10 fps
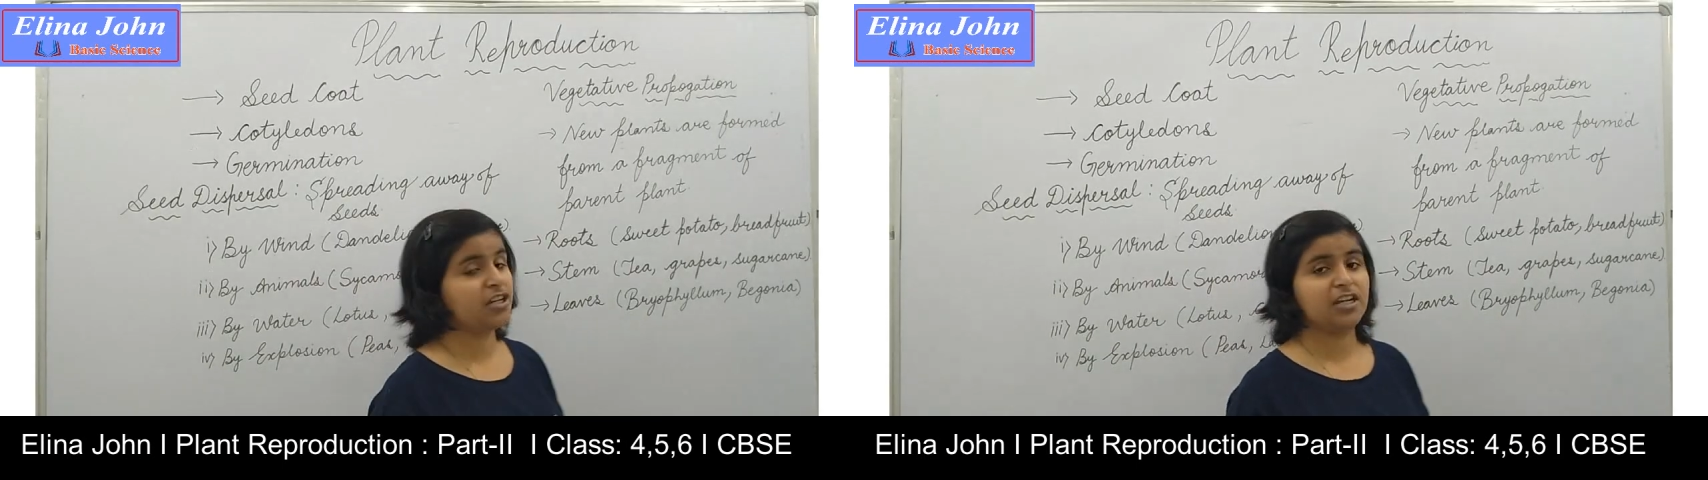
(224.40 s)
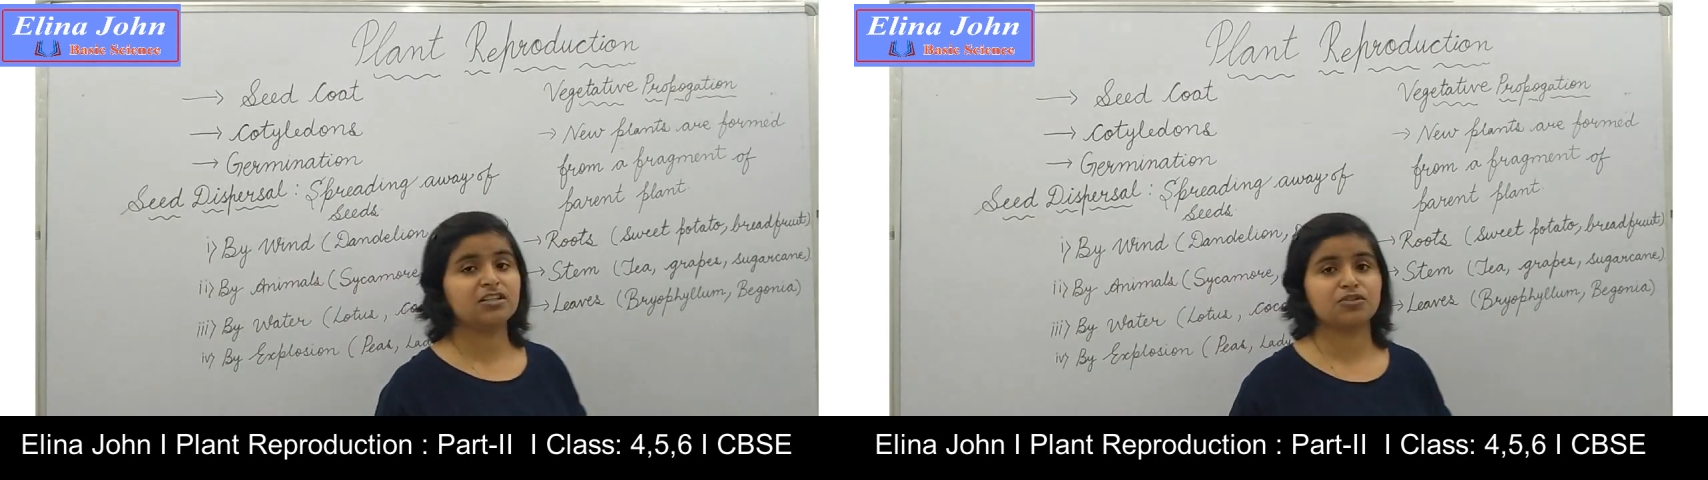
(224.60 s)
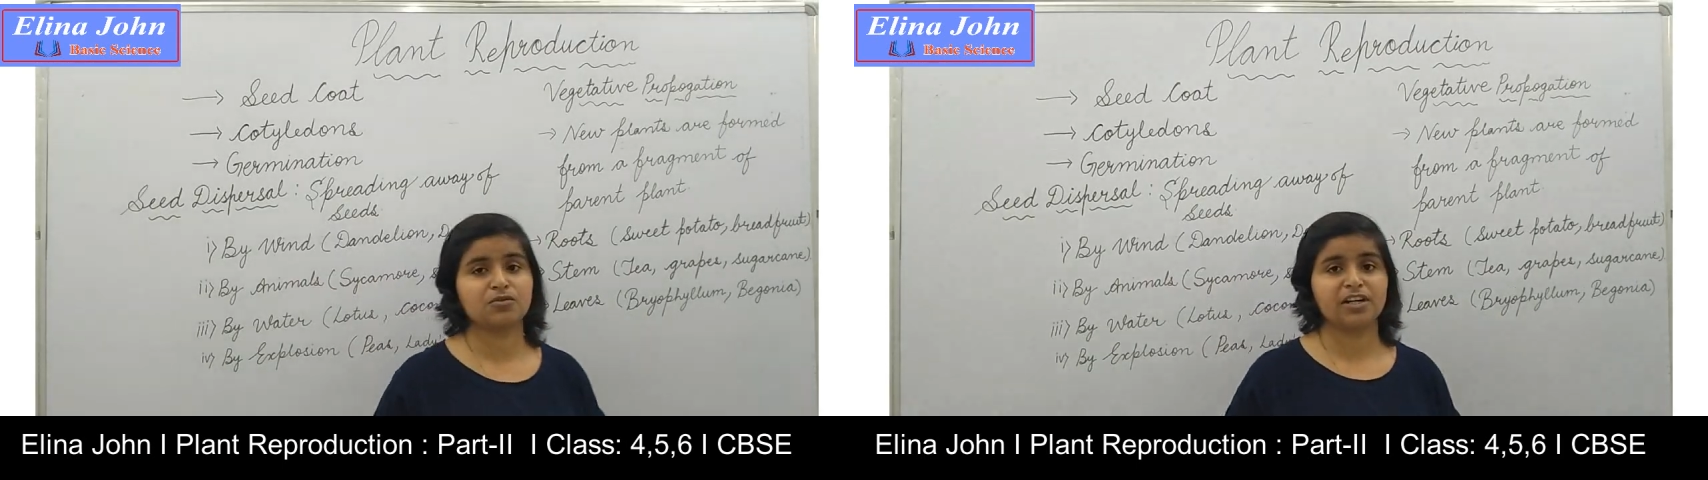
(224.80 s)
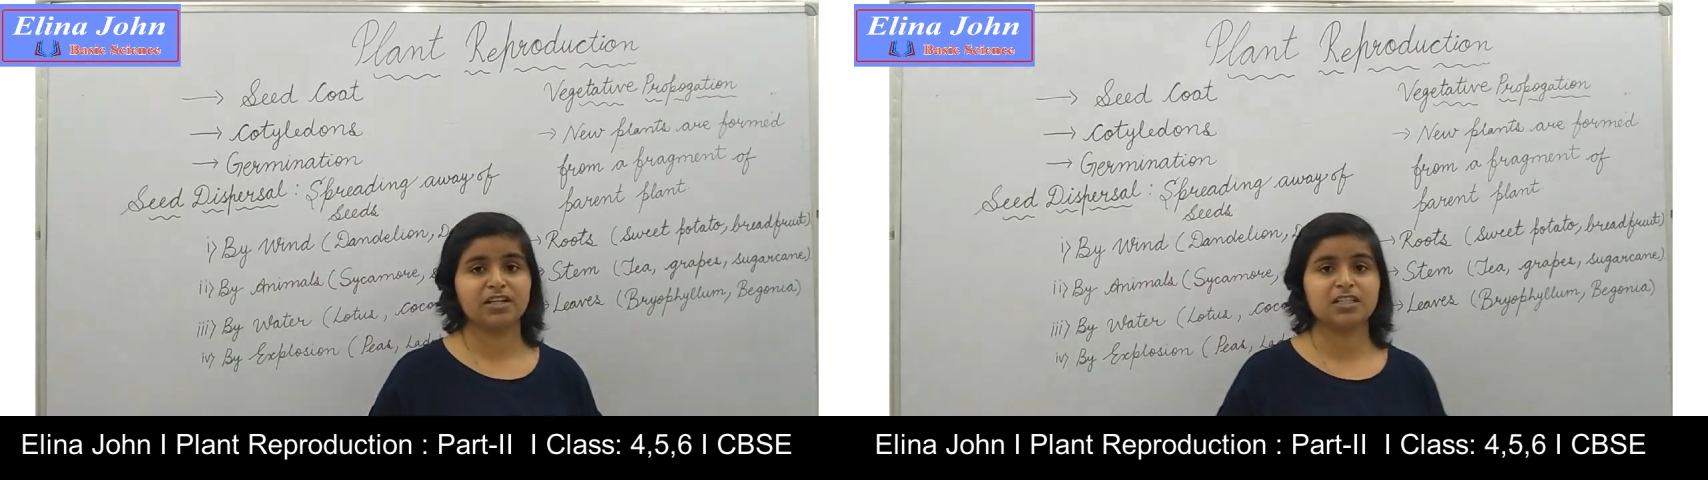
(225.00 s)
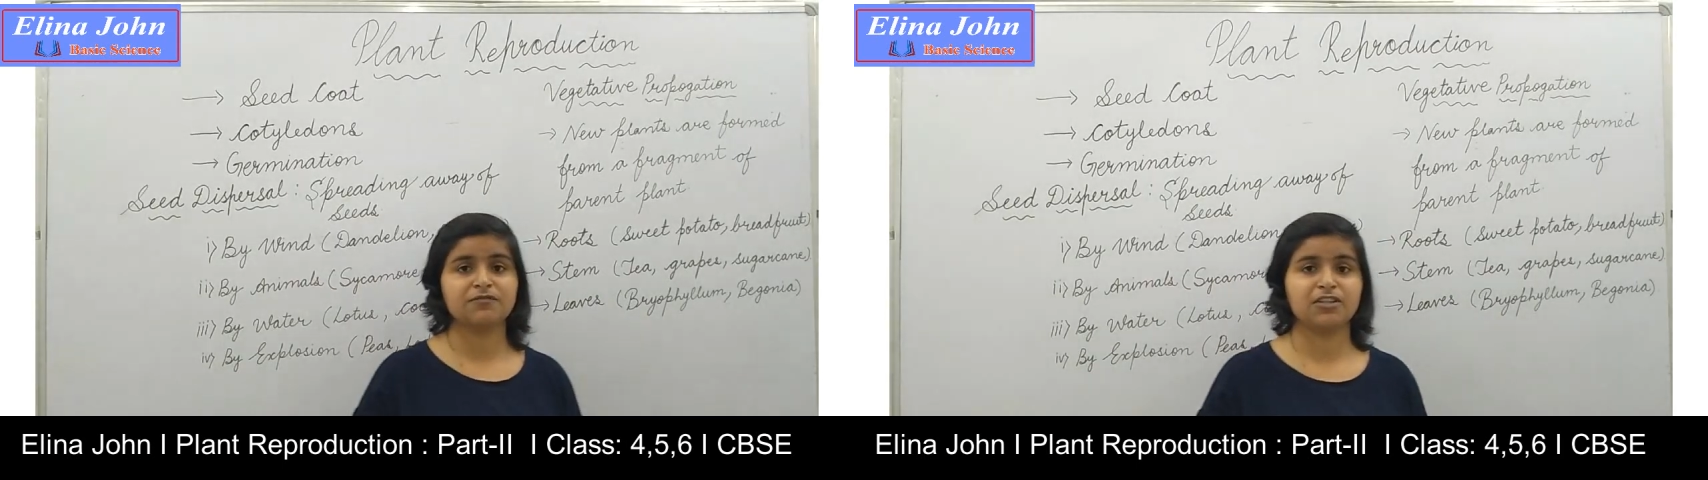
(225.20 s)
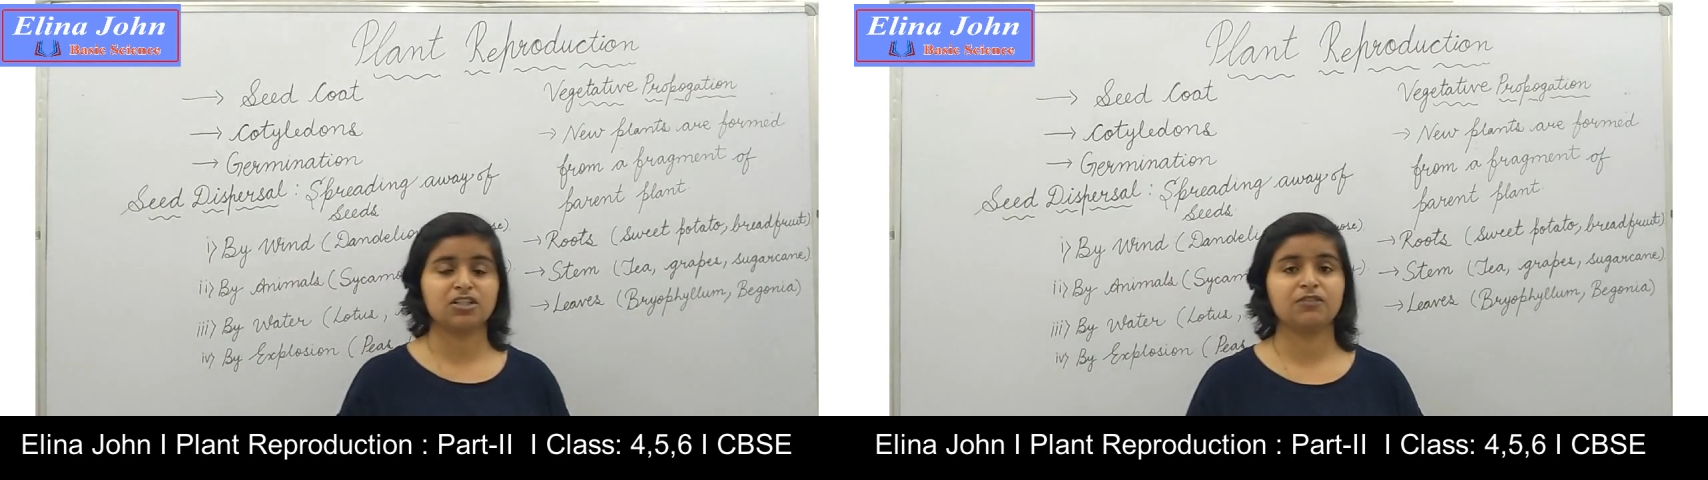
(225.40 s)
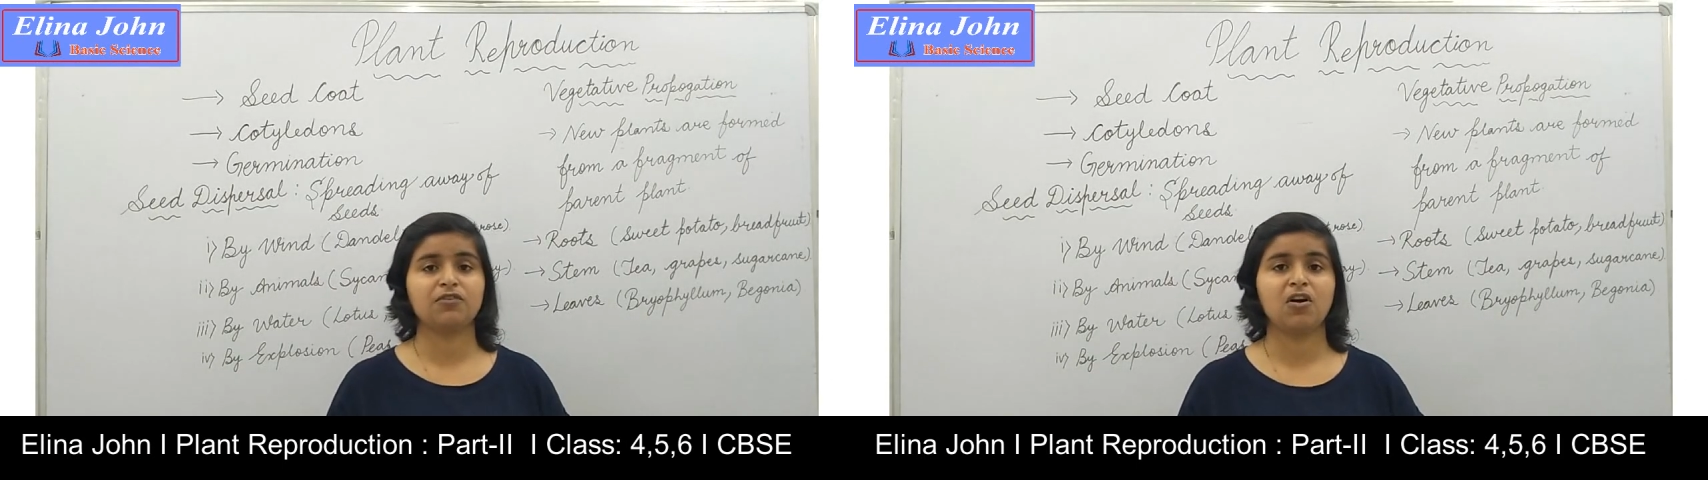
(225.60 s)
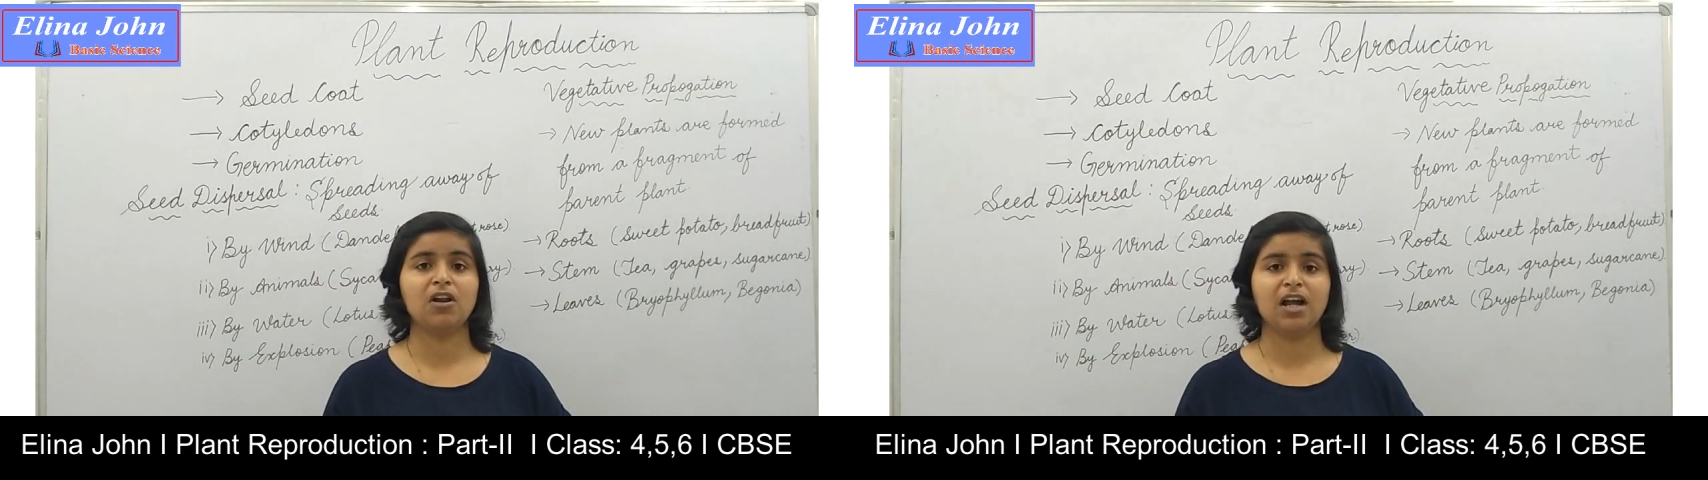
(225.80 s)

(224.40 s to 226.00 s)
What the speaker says: dear students, first of all